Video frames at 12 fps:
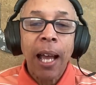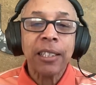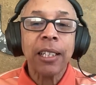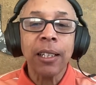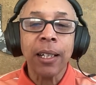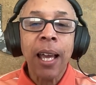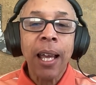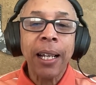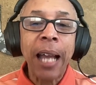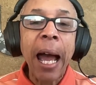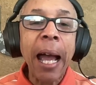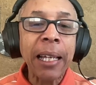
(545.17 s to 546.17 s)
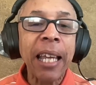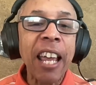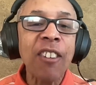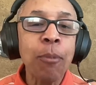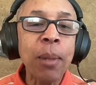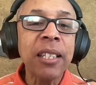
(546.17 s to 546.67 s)
I said, look, God
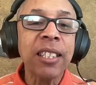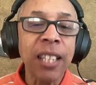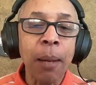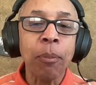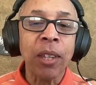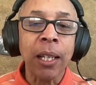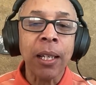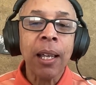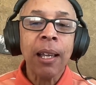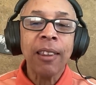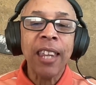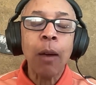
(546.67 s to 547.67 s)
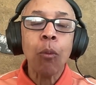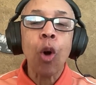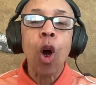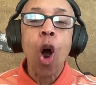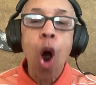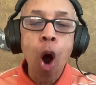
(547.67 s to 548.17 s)
gave me something that
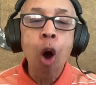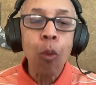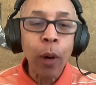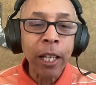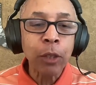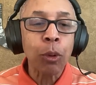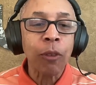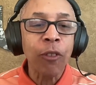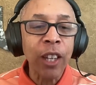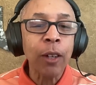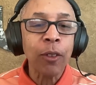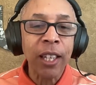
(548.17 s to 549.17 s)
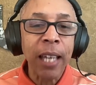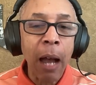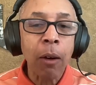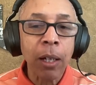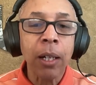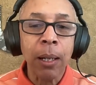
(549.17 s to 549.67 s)
will always reveal the
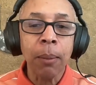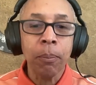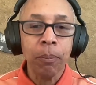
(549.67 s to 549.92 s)
outcome.